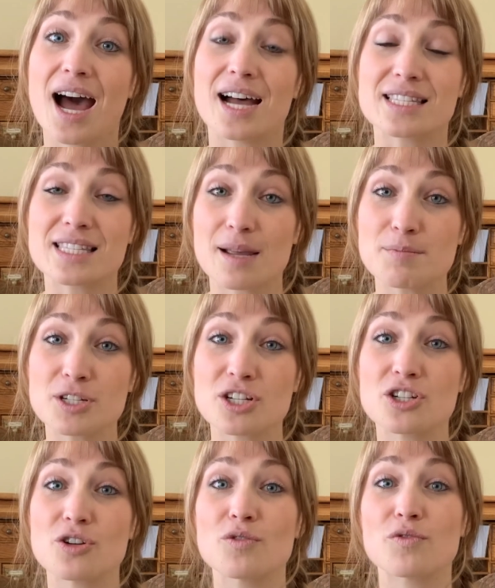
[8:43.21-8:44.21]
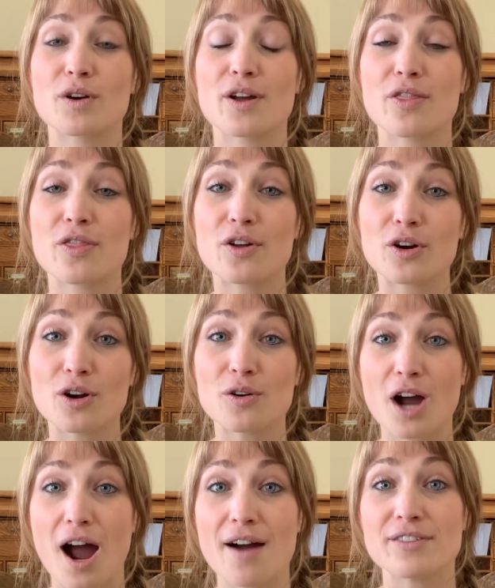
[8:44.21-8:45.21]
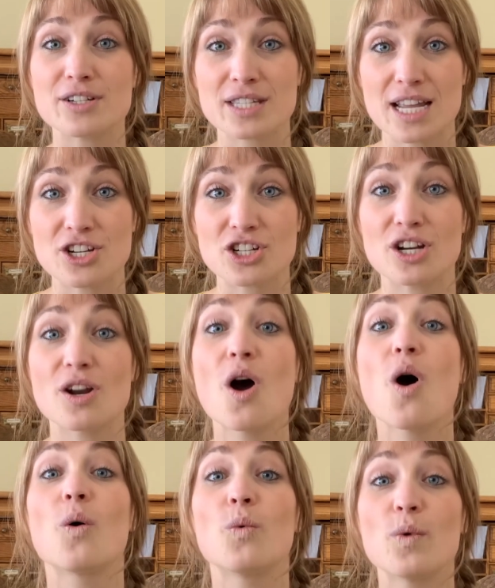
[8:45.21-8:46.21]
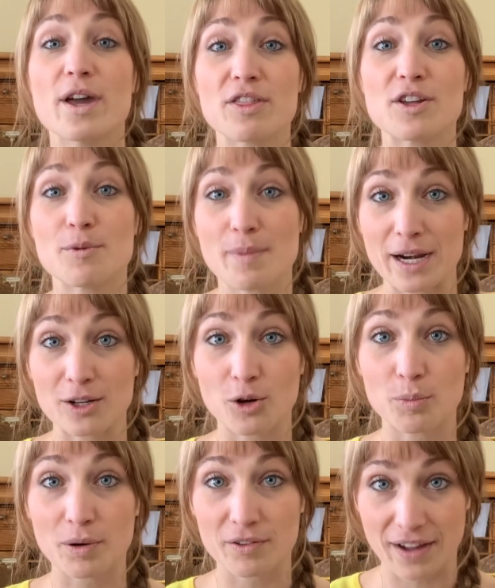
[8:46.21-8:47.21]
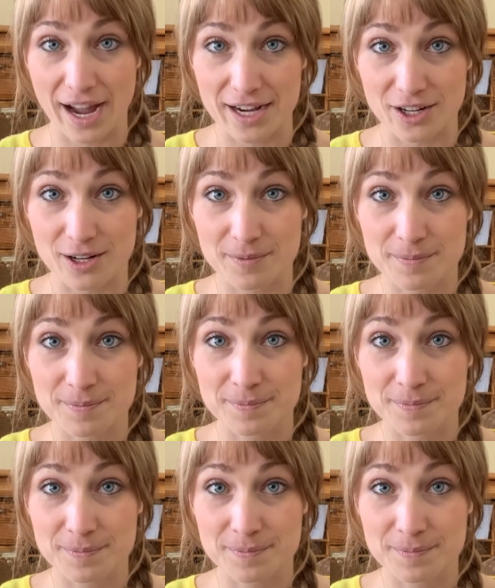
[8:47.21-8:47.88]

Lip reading: a substitute for a thorough conversation with your medical provider.